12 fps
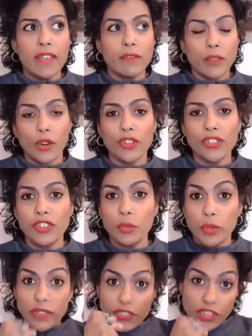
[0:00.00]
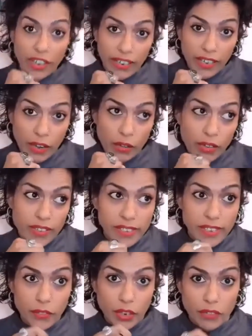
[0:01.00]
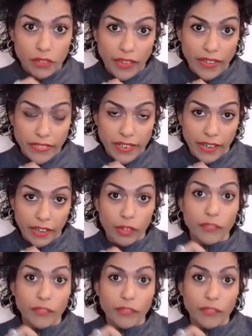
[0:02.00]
first you would check it out, see if you could fight the tiger.